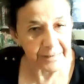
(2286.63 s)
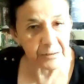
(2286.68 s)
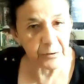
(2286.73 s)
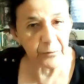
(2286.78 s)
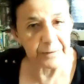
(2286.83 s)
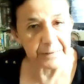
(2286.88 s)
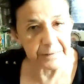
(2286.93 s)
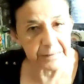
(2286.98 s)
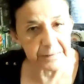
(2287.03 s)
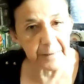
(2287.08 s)

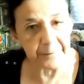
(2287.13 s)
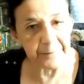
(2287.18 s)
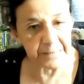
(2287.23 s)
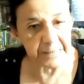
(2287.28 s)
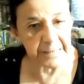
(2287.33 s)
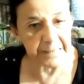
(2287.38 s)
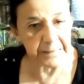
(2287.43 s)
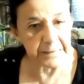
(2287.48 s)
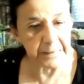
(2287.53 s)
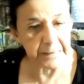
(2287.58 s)
So in some
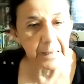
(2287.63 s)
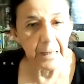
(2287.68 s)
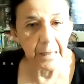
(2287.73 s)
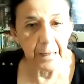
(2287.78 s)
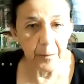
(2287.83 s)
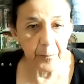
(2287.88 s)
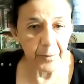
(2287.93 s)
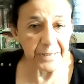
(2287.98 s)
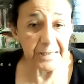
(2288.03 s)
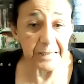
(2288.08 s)
states,
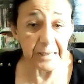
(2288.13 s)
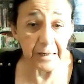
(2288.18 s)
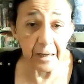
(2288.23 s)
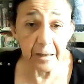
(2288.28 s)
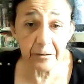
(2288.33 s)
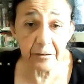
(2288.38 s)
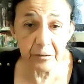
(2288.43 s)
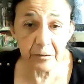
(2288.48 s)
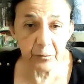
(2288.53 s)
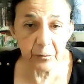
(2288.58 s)
but in
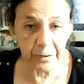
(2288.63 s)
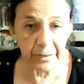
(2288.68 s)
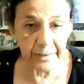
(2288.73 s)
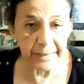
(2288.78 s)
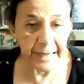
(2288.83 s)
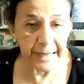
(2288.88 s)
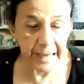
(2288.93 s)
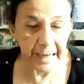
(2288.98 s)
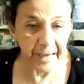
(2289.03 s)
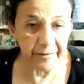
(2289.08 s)
other, we're going
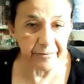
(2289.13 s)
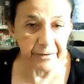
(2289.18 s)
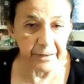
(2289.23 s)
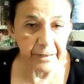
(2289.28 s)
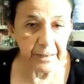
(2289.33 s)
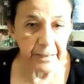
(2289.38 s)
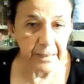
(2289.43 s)
to have